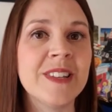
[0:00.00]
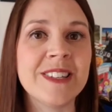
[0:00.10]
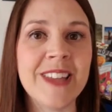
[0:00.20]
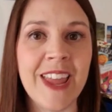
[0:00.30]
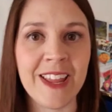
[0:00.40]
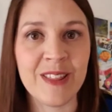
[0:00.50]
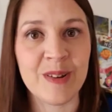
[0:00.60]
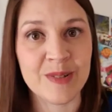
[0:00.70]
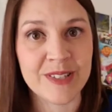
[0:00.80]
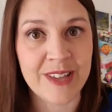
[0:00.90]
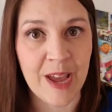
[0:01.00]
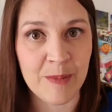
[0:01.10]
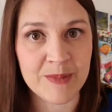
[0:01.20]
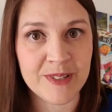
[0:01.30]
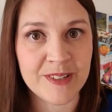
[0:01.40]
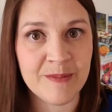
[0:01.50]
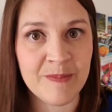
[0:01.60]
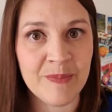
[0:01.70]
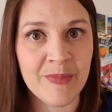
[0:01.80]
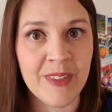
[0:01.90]
to take those steps.
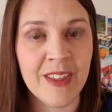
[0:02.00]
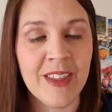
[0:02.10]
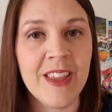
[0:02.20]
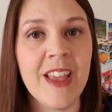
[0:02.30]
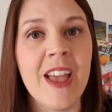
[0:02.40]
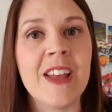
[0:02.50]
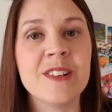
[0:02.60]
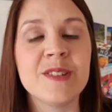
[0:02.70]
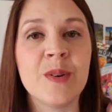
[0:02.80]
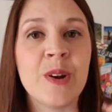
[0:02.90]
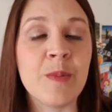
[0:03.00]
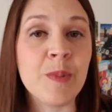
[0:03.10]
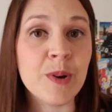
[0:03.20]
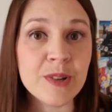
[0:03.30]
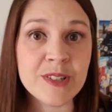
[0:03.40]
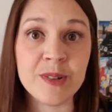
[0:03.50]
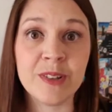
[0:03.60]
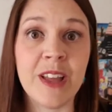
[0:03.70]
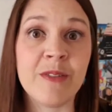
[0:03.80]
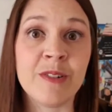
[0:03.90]
And so on a
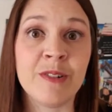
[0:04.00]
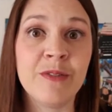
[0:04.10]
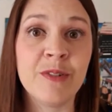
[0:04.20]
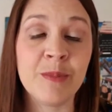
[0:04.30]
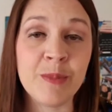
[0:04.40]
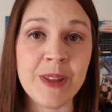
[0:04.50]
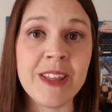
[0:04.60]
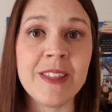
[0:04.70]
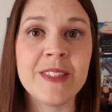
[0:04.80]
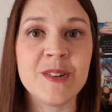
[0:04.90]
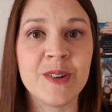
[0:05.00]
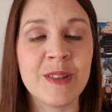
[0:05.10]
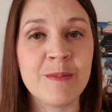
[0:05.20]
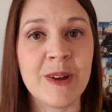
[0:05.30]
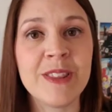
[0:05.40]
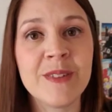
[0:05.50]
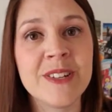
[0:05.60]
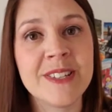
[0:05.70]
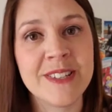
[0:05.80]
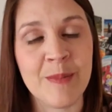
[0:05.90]
personal level, for me, during the month of
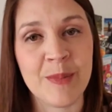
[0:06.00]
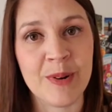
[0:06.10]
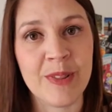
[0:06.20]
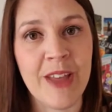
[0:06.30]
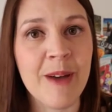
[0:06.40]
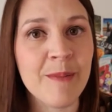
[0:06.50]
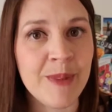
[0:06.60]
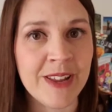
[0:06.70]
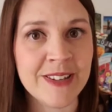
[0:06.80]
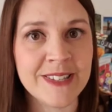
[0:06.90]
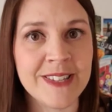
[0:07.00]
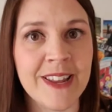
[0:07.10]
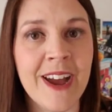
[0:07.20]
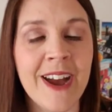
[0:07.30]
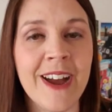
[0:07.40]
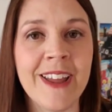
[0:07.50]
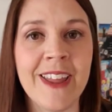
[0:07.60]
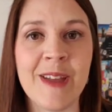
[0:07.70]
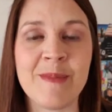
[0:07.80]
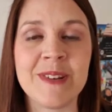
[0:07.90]
December, that means that
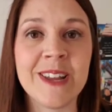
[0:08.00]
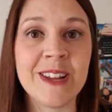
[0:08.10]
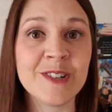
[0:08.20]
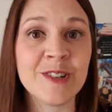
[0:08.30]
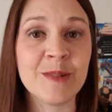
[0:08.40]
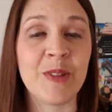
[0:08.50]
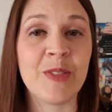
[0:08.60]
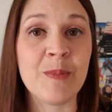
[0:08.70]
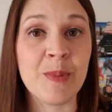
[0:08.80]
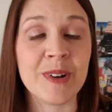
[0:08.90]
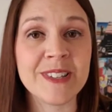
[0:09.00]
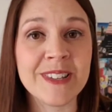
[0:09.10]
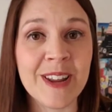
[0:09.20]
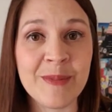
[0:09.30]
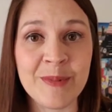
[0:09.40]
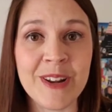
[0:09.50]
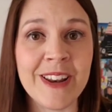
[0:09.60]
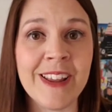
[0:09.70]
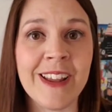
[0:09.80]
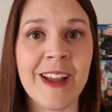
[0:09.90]
I am intentional about the books that I'm
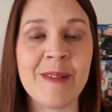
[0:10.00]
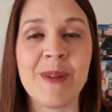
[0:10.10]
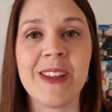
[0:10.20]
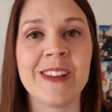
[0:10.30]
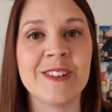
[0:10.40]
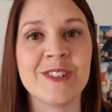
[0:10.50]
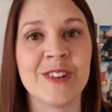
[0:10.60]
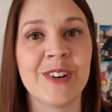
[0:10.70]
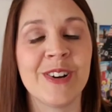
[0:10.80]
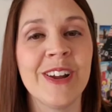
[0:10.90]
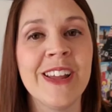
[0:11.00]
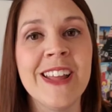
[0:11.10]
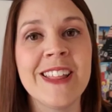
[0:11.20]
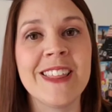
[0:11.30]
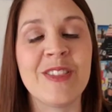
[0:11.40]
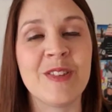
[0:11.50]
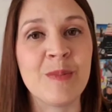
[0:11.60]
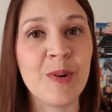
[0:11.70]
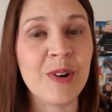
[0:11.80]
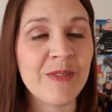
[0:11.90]
reading. I'm making sure that they're
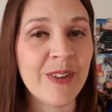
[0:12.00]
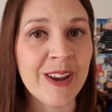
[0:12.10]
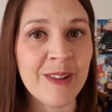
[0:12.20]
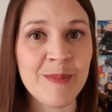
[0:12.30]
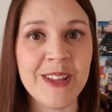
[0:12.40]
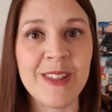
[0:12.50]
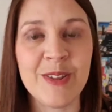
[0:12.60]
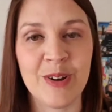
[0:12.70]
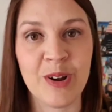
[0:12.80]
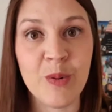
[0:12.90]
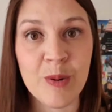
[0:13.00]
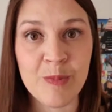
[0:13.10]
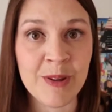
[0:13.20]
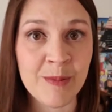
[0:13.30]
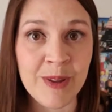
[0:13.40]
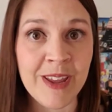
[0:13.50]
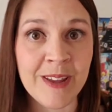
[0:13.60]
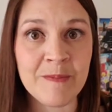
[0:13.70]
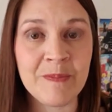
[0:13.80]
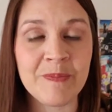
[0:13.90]
motivating me, they're equipping
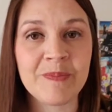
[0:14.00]
me.